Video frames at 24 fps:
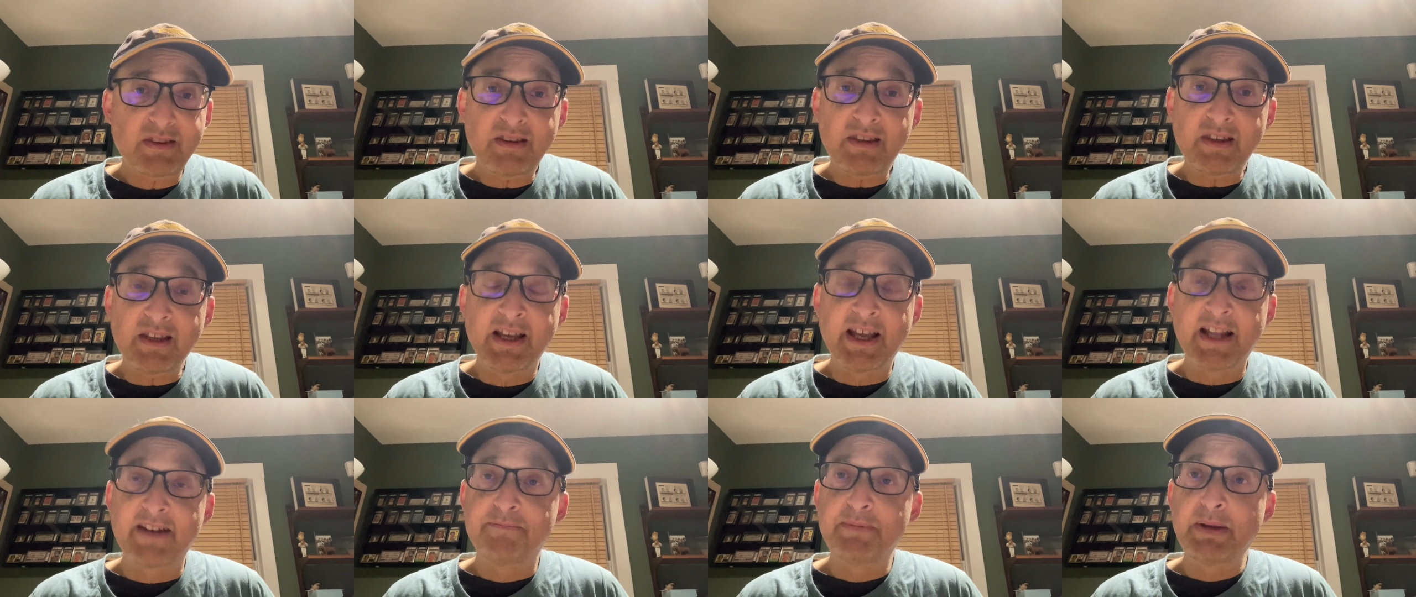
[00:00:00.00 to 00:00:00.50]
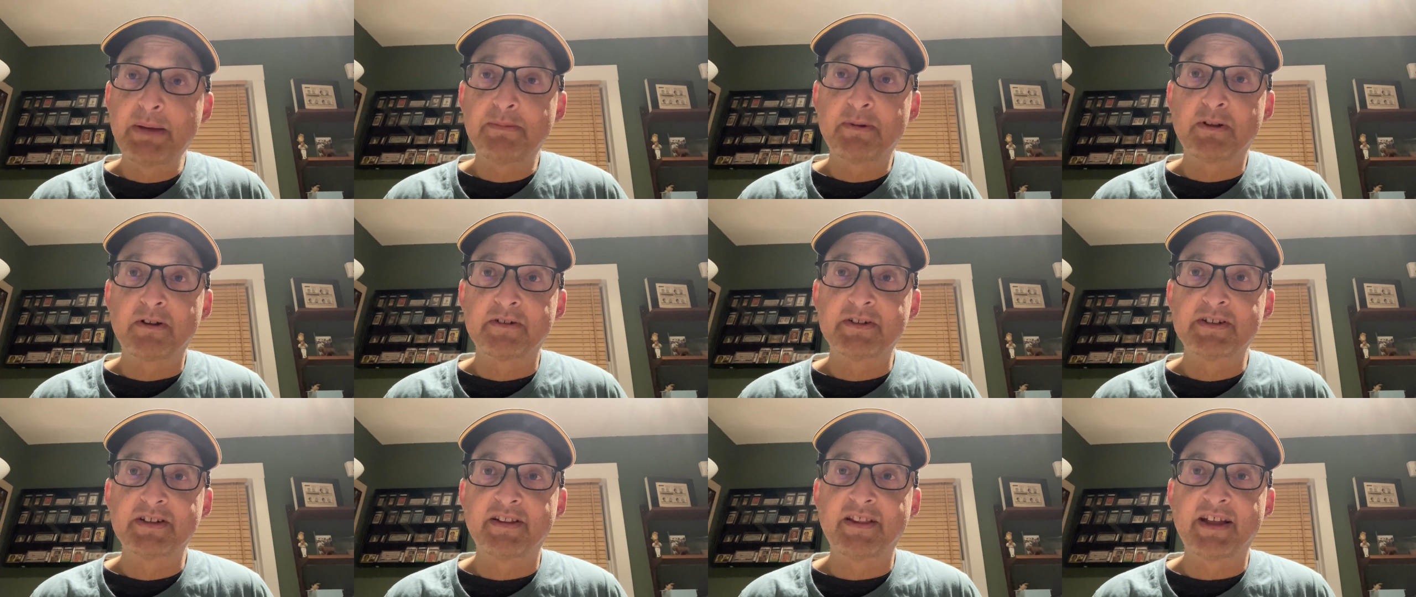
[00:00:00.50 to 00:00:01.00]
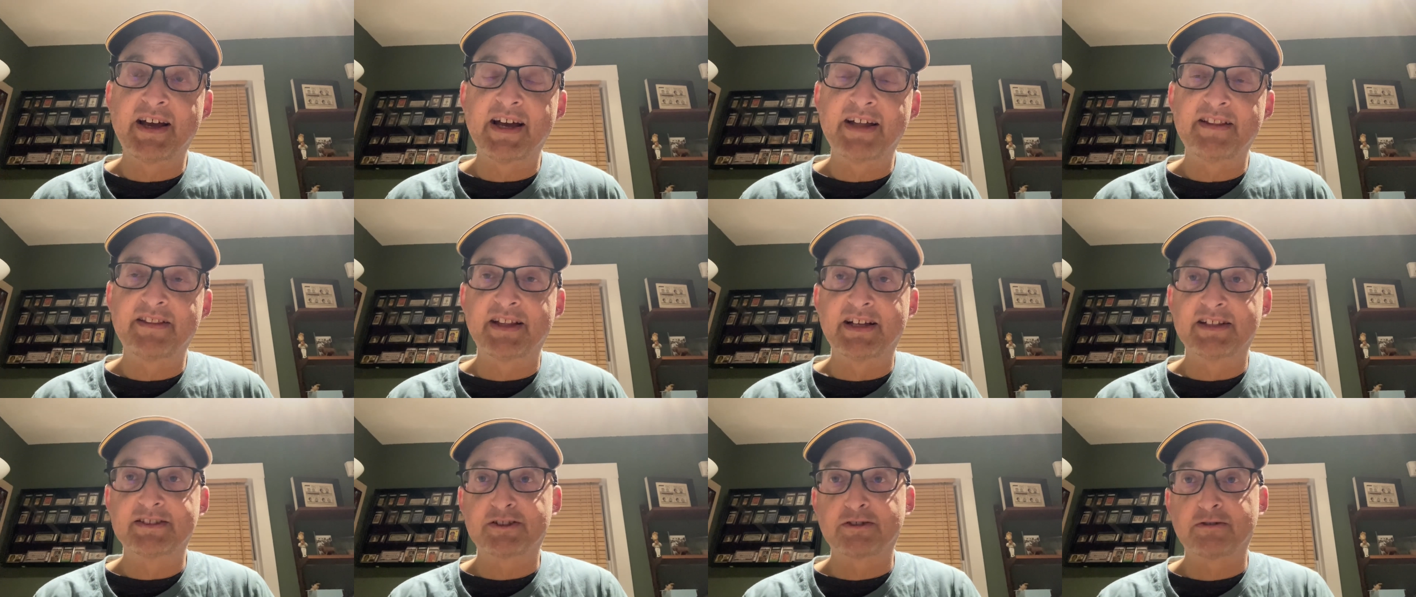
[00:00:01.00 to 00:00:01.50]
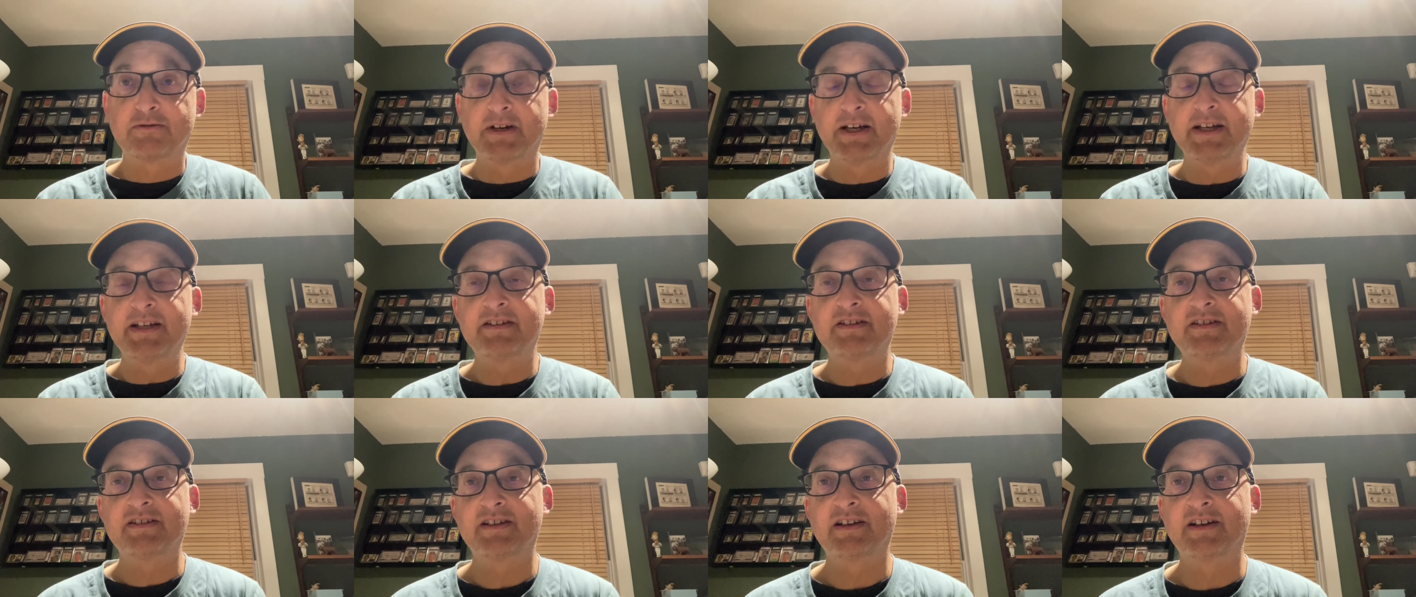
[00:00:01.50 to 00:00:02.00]
And if people are into that, that's
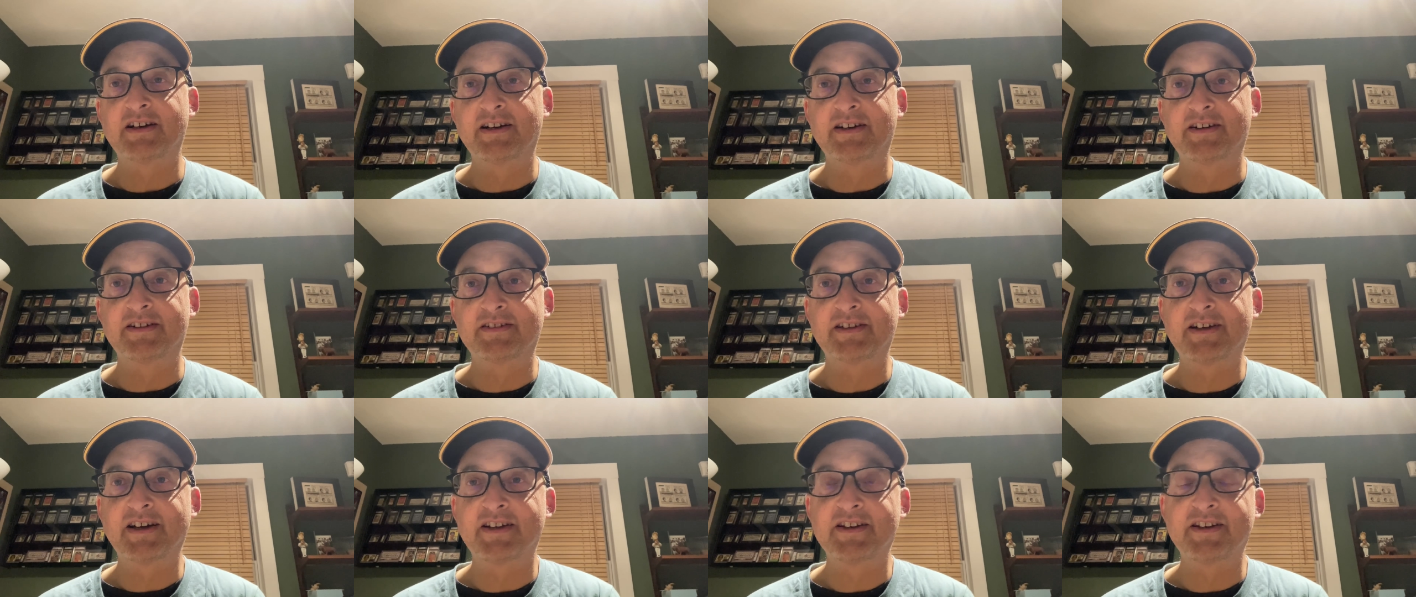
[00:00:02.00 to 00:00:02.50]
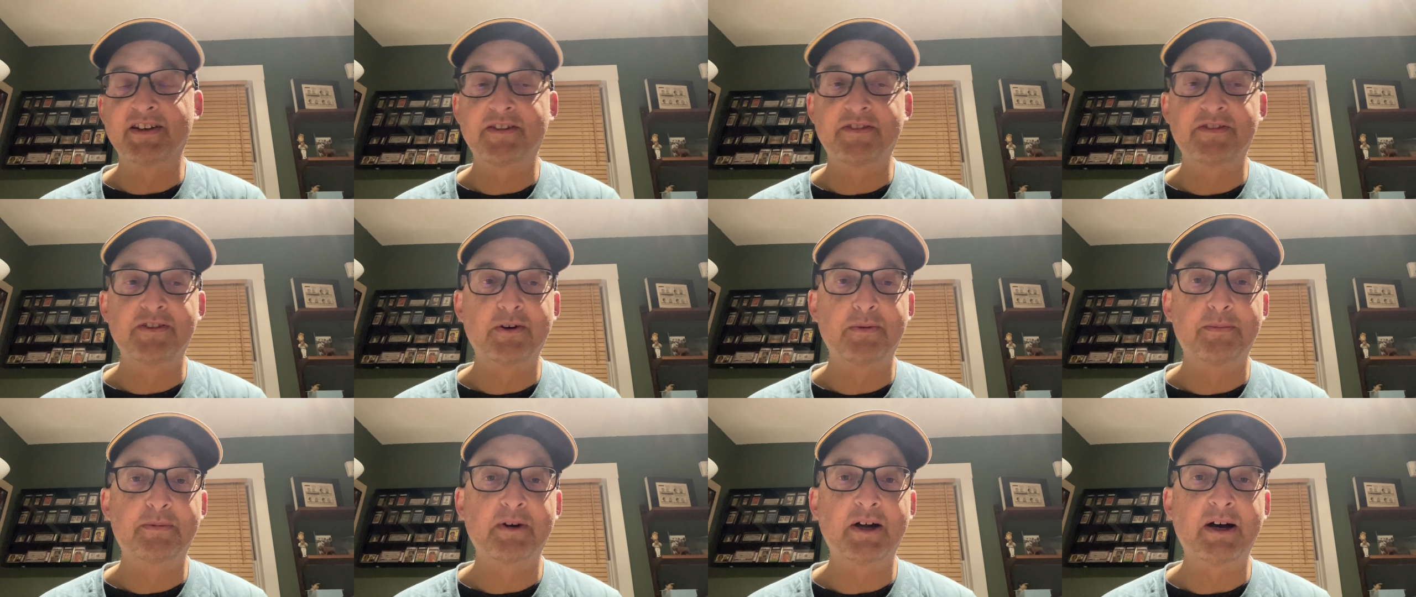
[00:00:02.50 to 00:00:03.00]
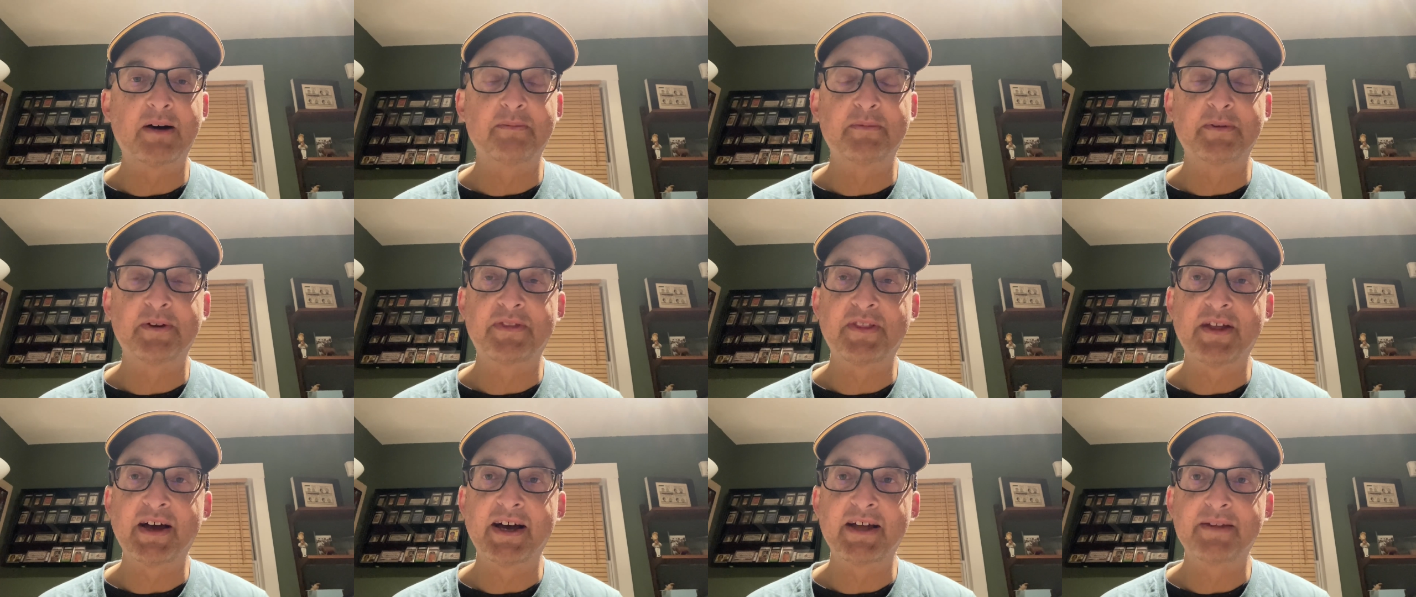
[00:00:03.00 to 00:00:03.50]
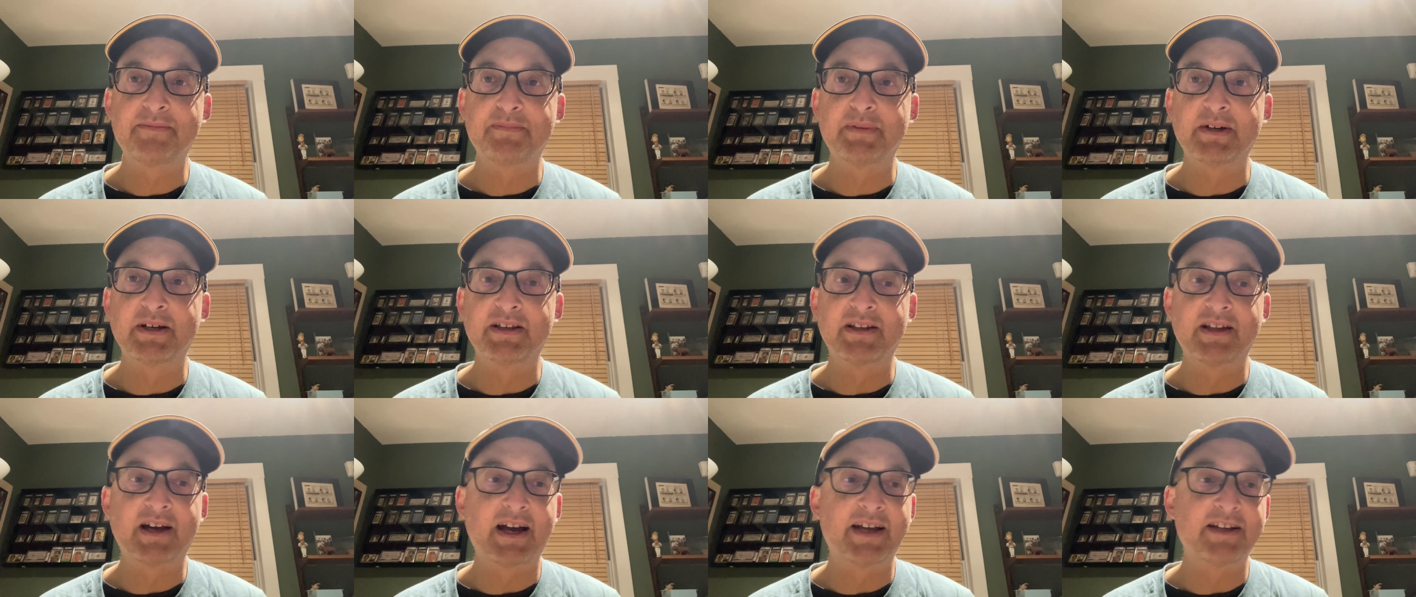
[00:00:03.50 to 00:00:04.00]
great. Got no problem with that,
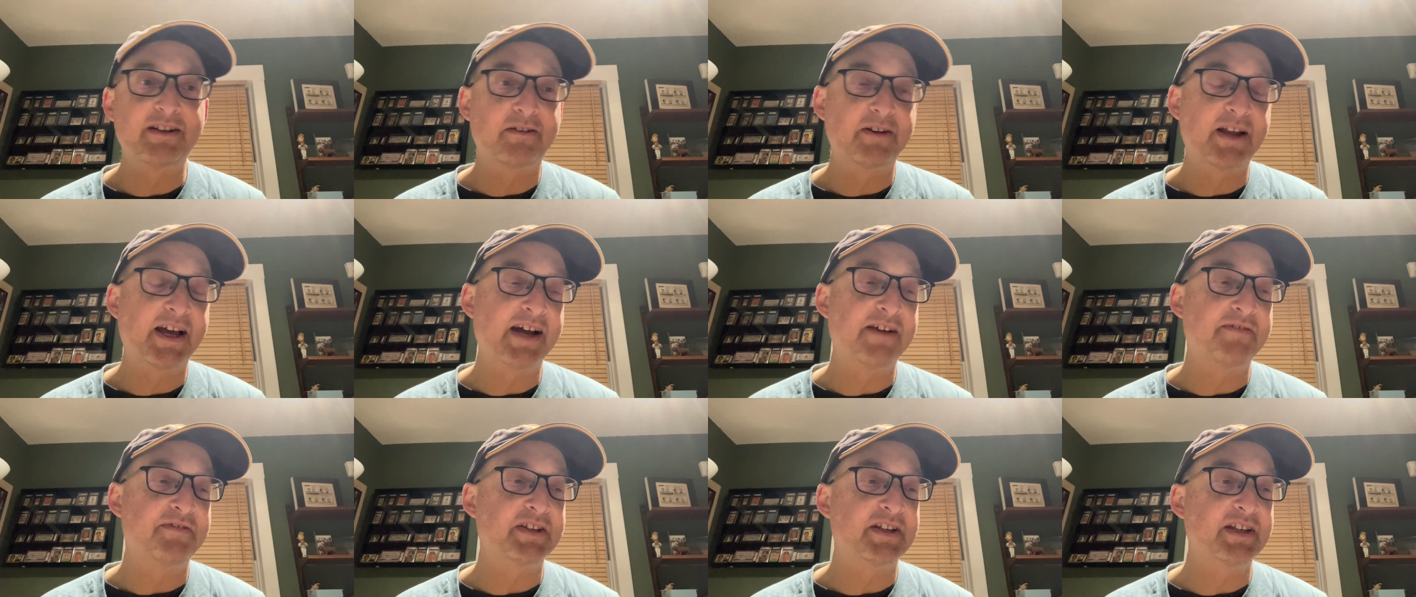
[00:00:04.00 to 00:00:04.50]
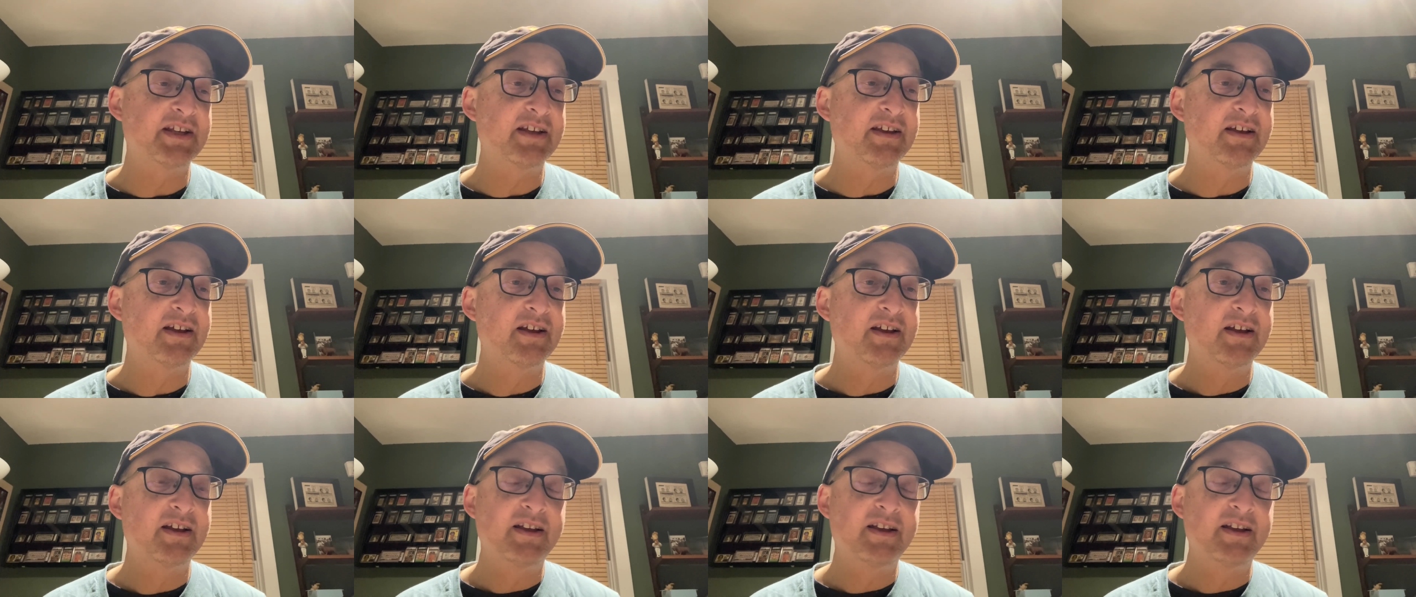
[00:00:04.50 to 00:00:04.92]
but I don't have any.